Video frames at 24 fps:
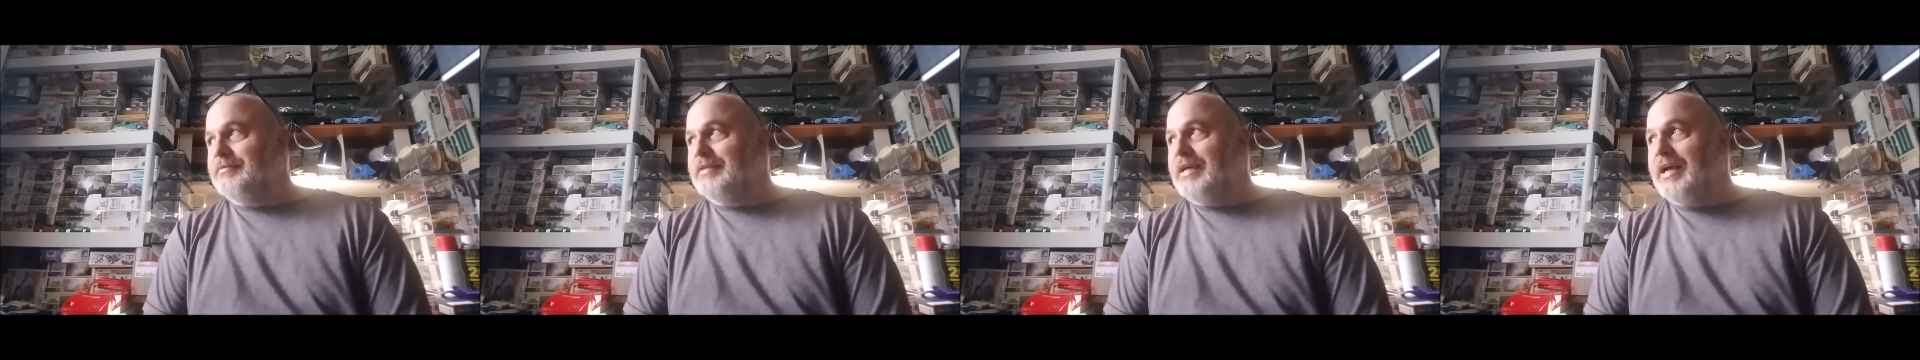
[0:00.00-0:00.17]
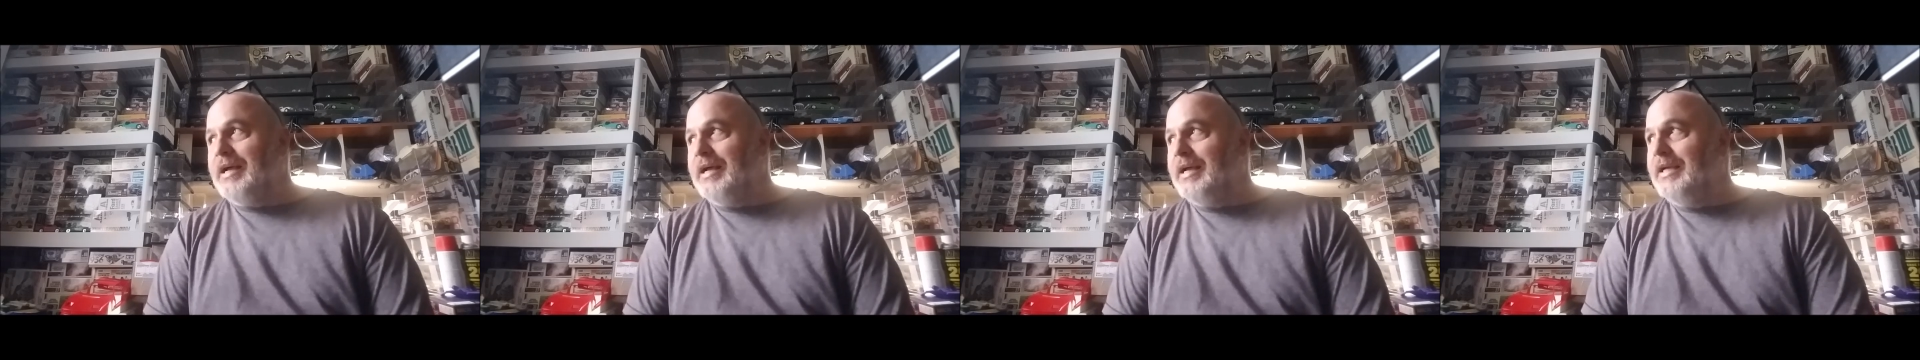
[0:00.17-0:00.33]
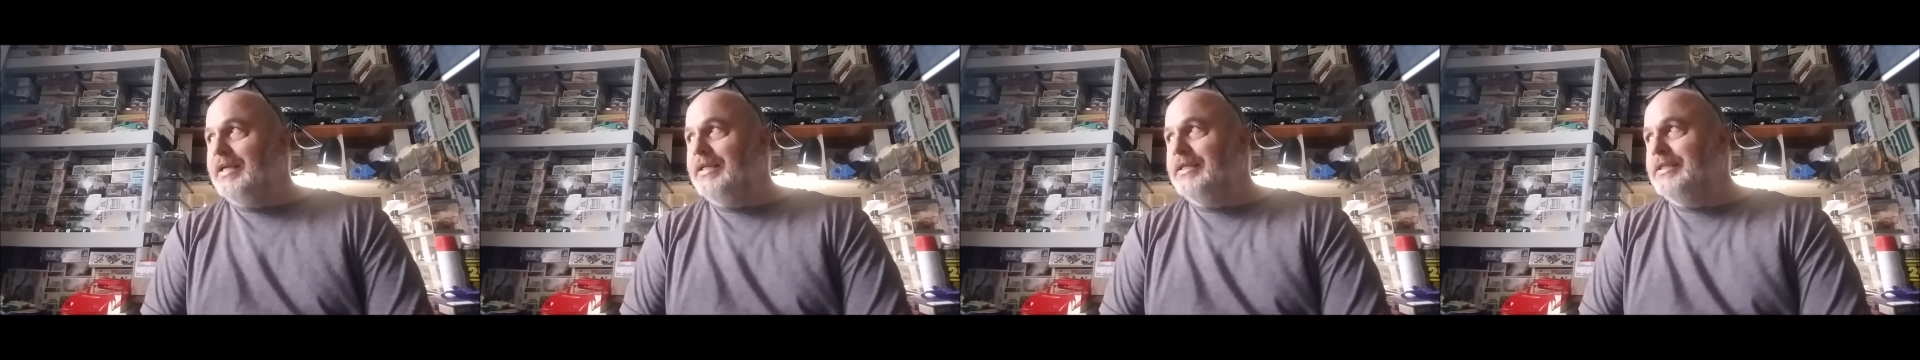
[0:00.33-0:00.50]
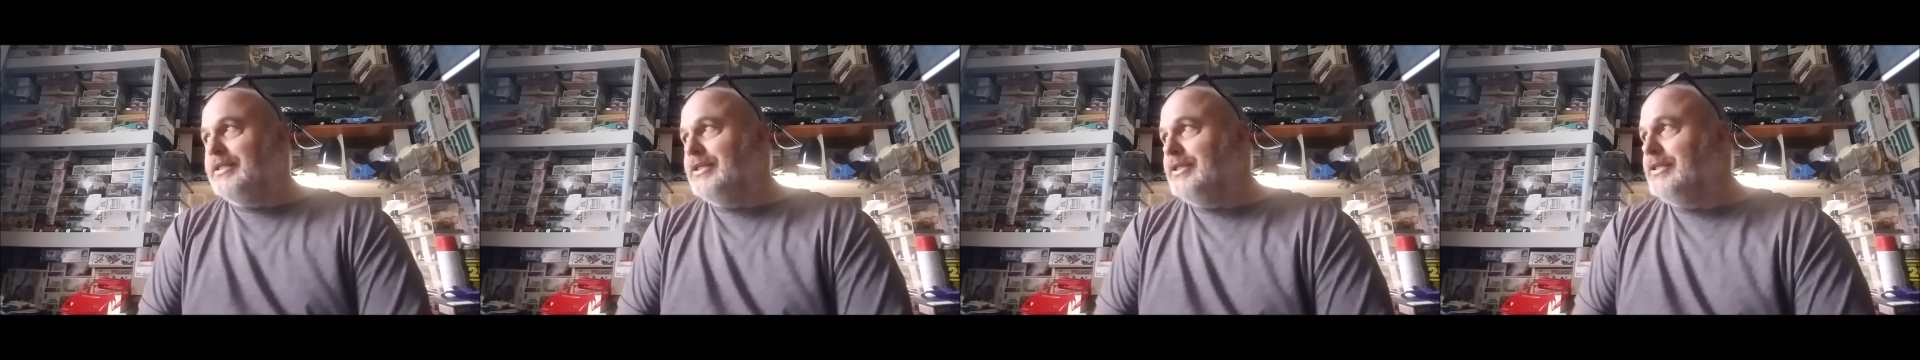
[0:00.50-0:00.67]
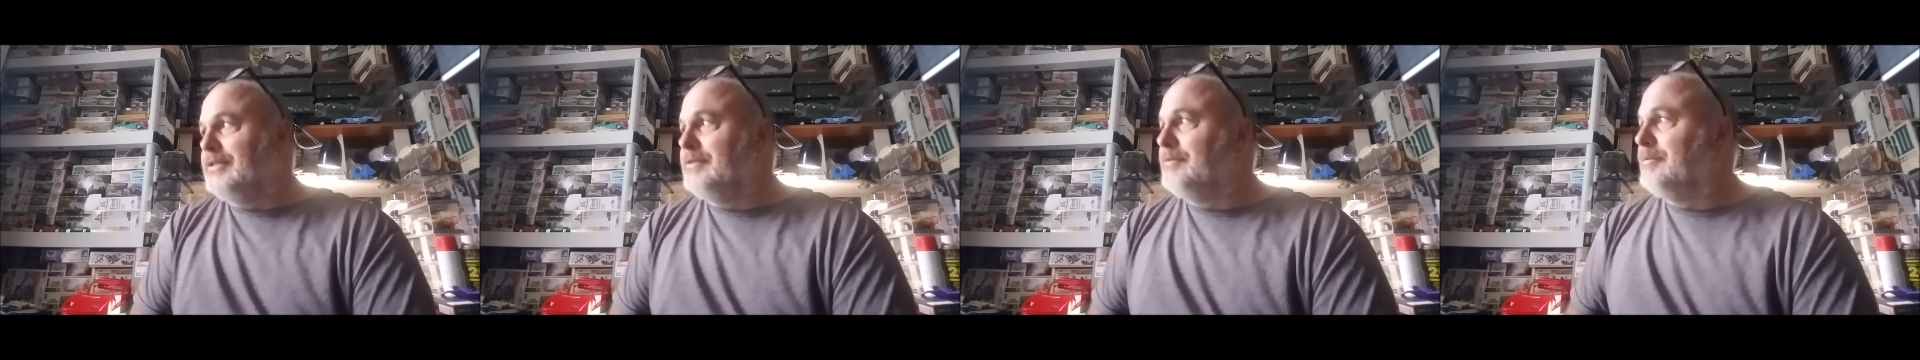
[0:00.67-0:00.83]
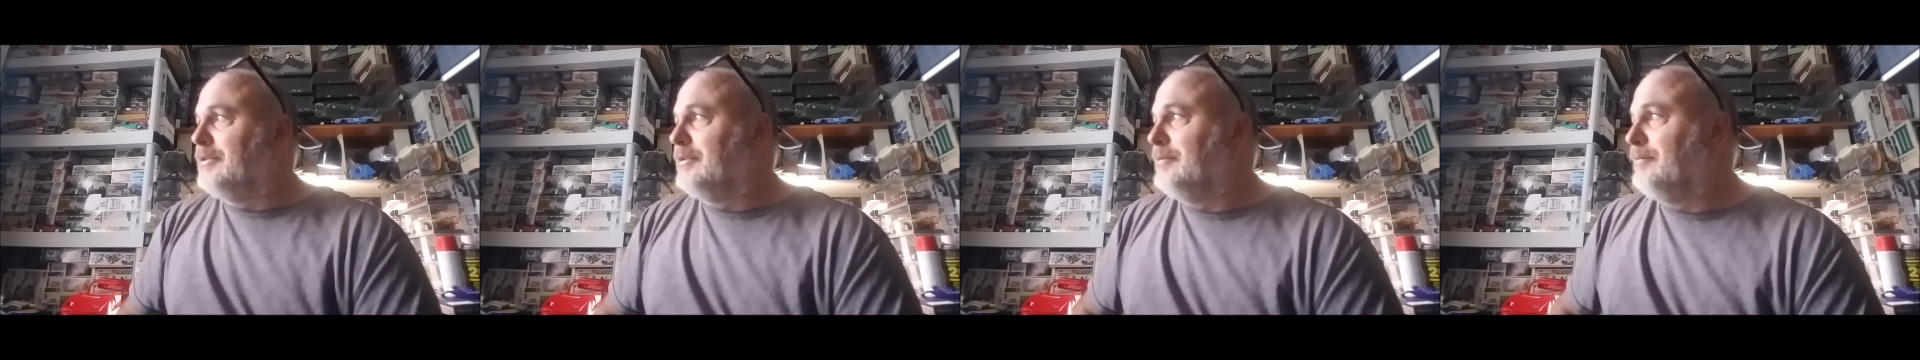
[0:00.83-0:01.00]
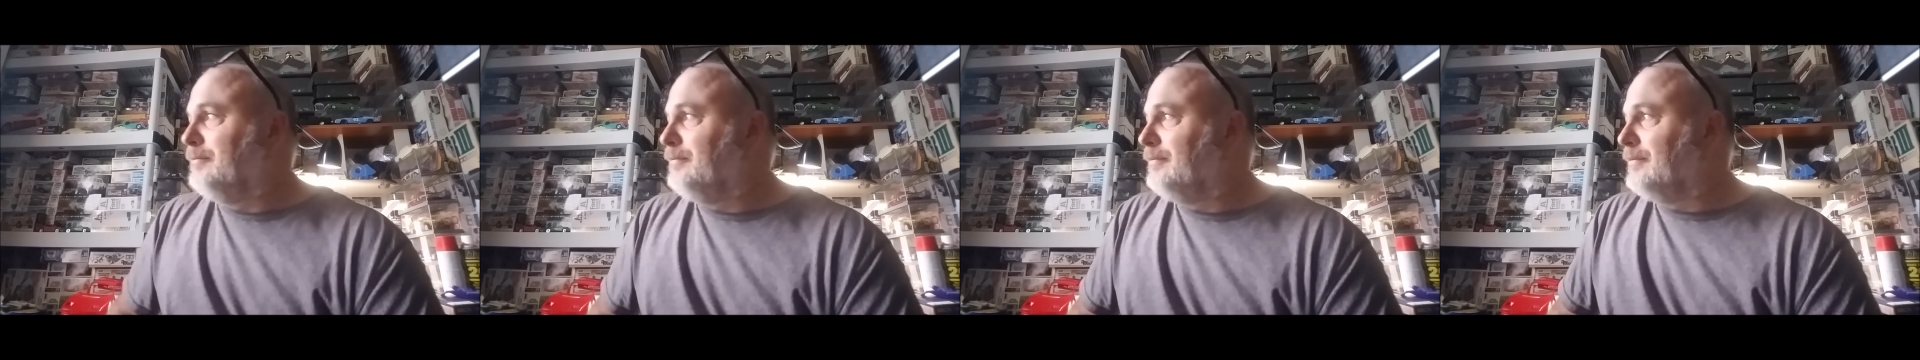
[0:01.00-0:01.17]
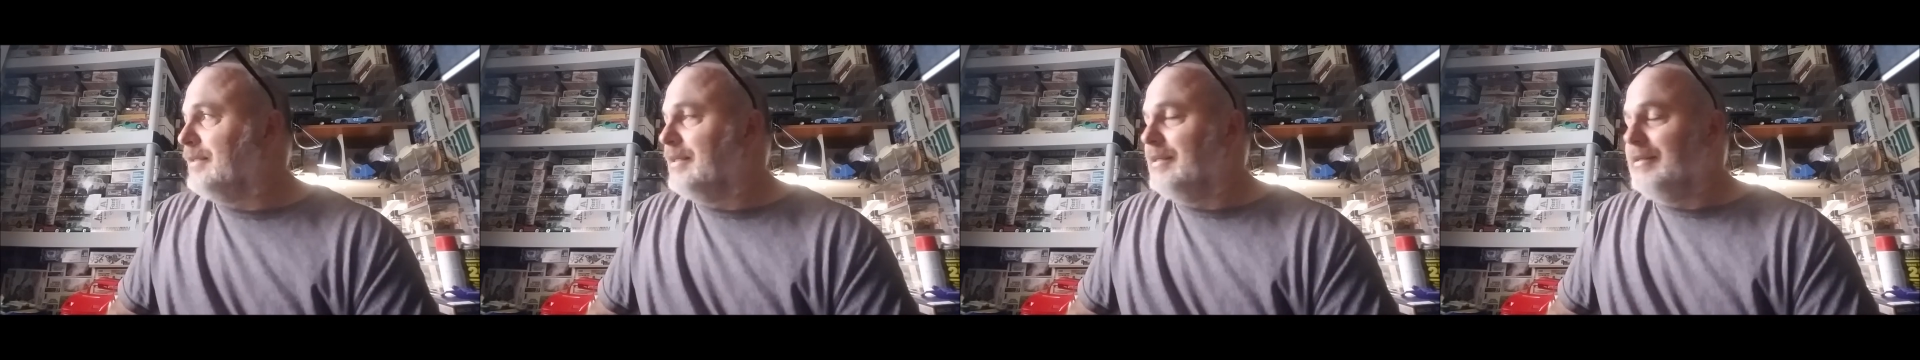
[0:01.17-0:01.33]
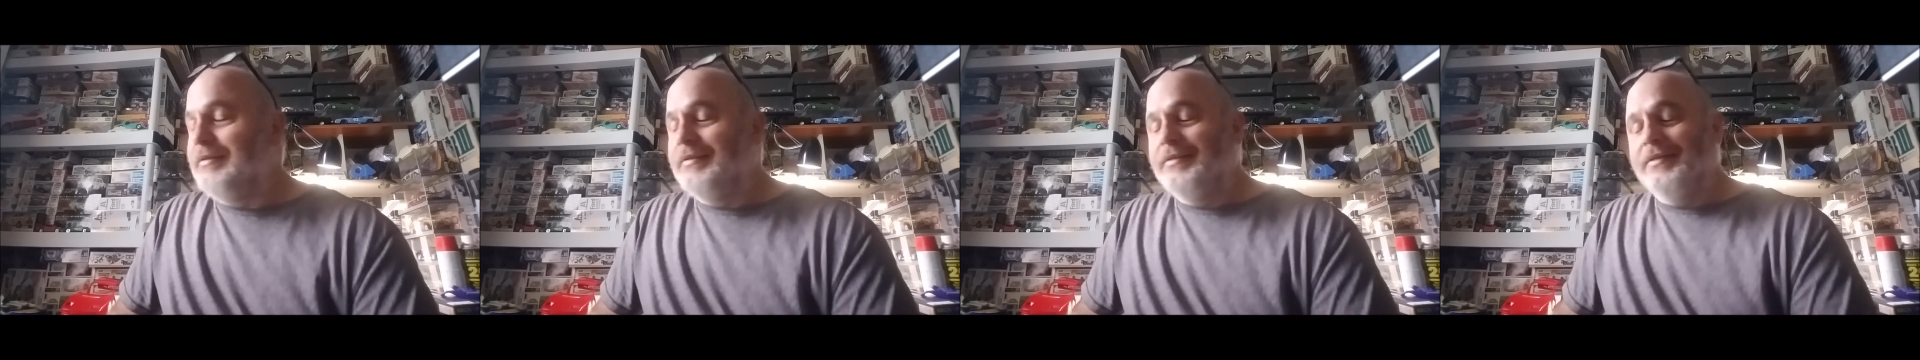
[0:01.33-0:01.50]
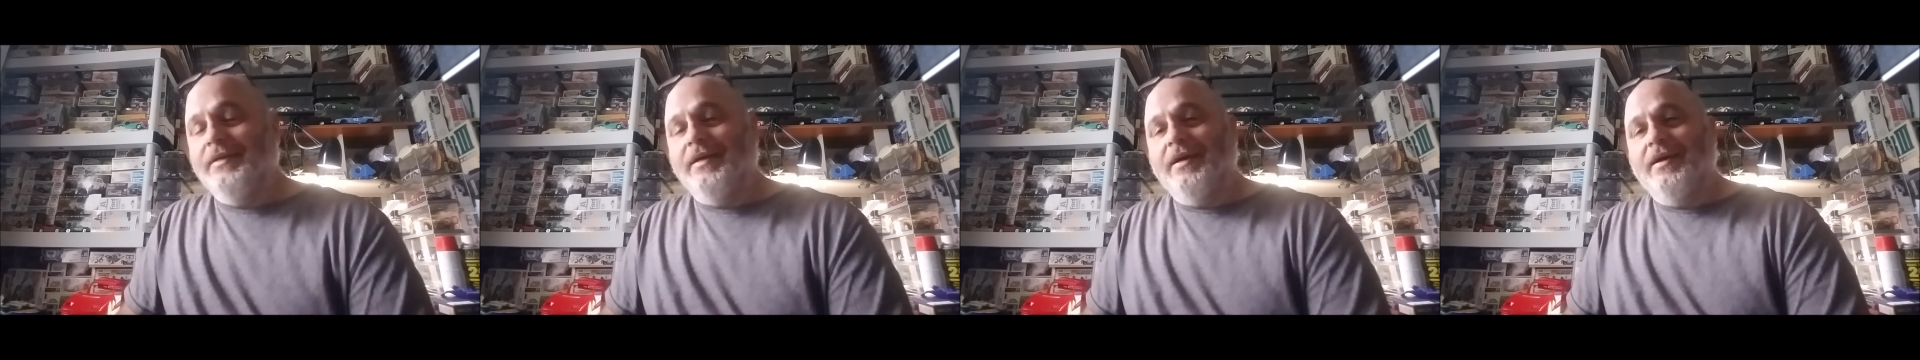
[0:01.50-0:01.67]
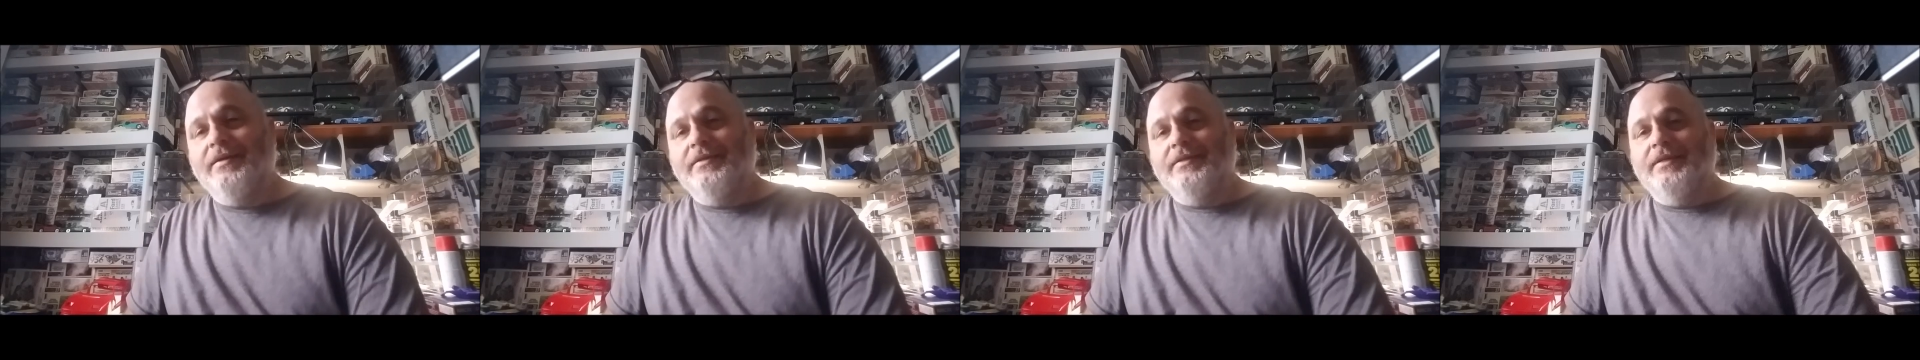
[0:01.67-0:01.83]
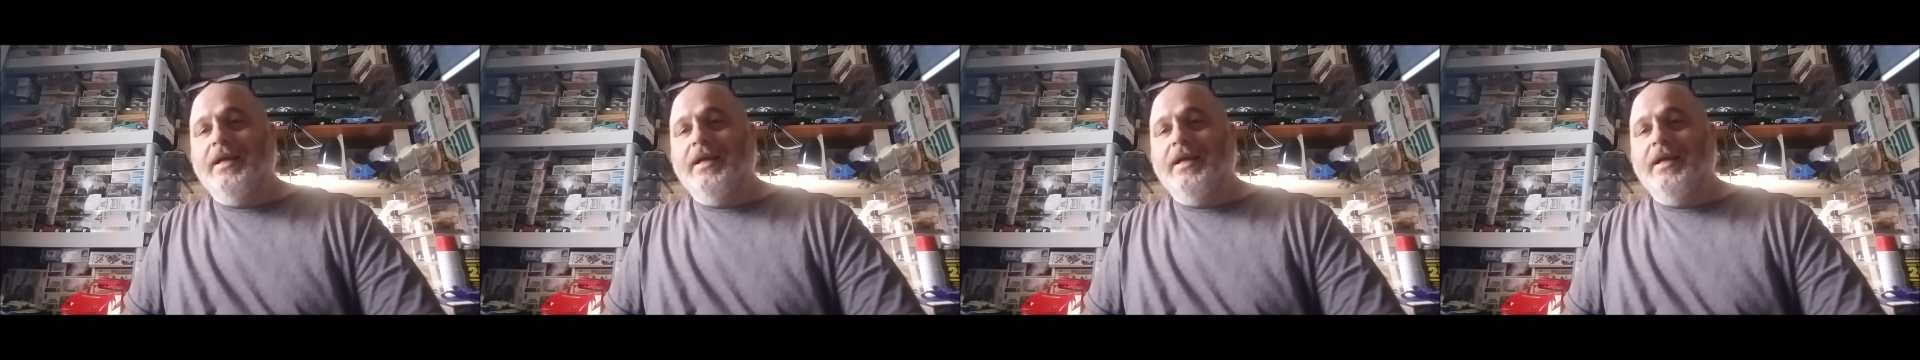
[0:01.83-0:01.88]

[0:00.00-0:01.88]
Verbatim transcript: I hate to, but gosh